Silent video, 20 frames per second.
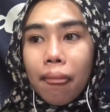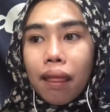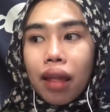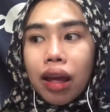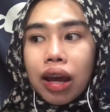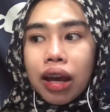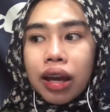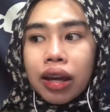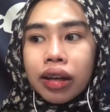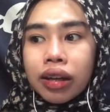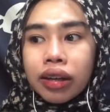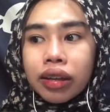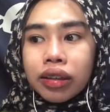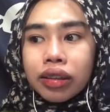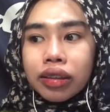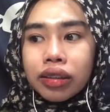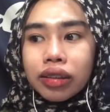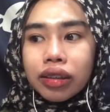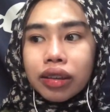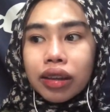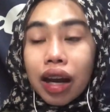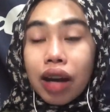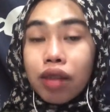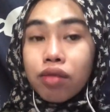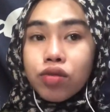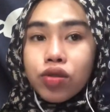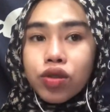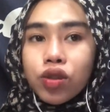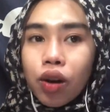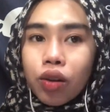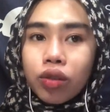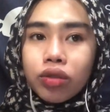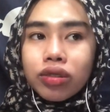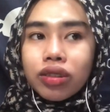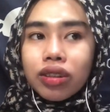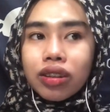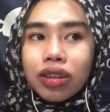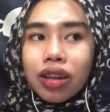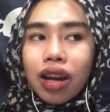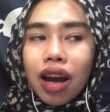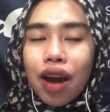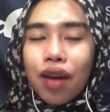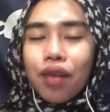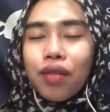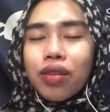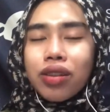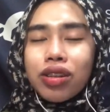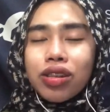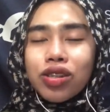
And I'm shocked, I really